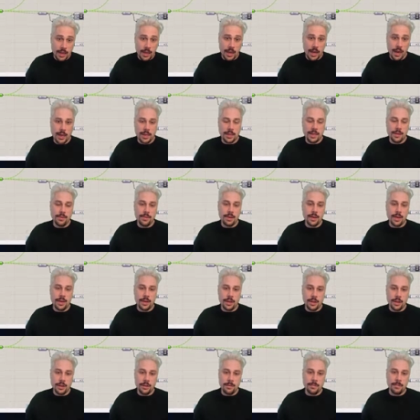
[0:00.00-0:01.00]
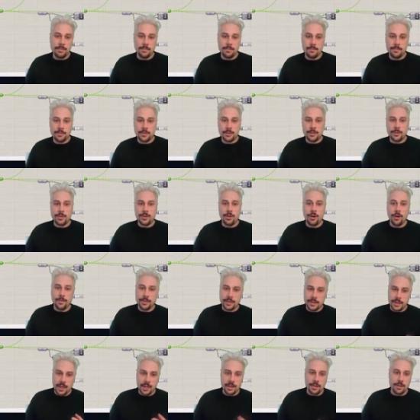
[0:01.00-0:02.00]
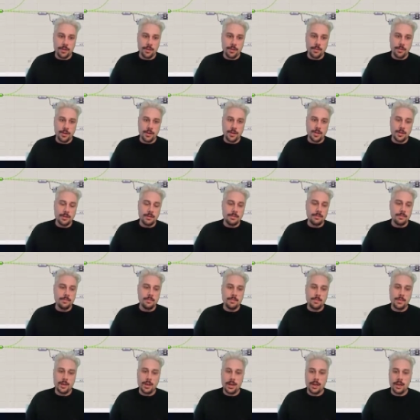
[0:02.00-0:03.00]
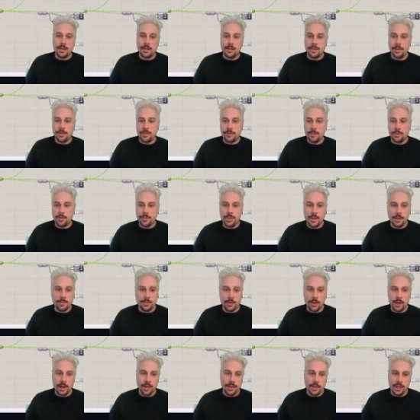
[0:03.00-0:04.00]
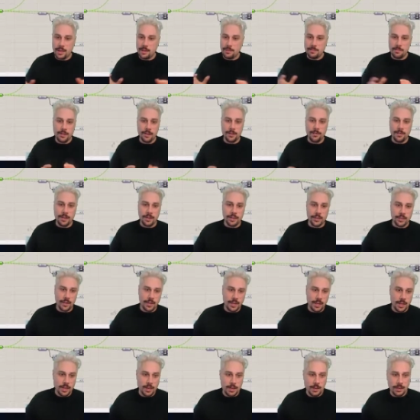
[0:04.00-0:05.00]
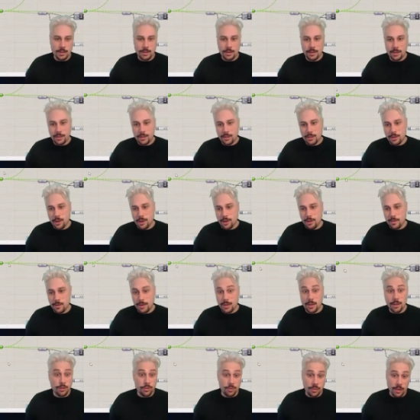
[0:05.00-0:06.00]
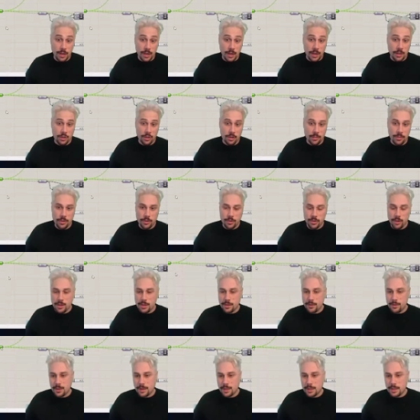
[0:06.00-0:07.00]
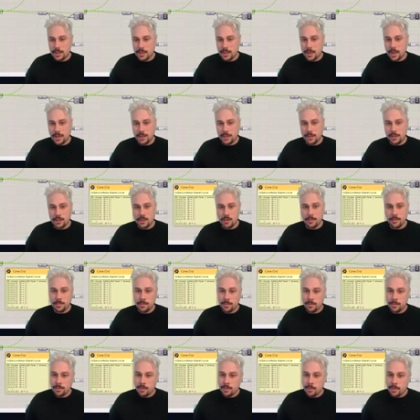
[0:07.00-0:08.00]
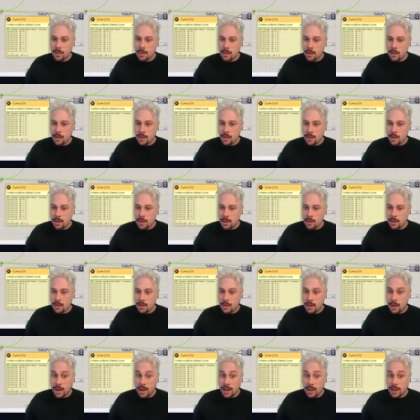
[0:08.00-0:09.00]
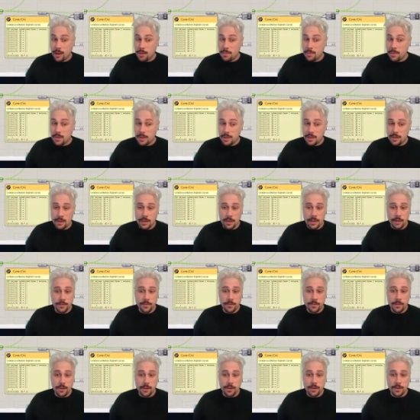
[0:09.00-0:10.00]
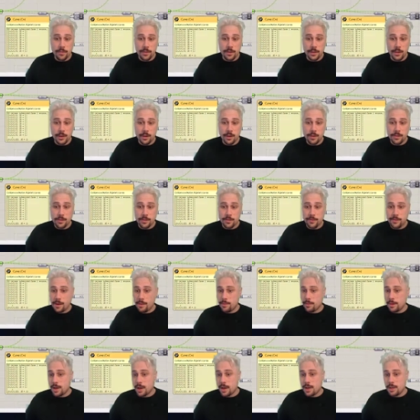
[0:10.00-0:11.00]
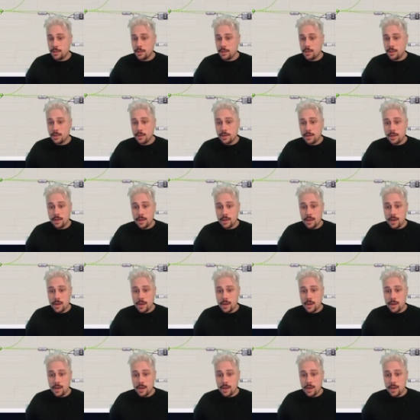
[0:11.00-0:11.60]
and then we're going to sort of offset them and do a bit more, and then eventually turn them into 3D geometry that we can start to cut up in further videos for fabrication.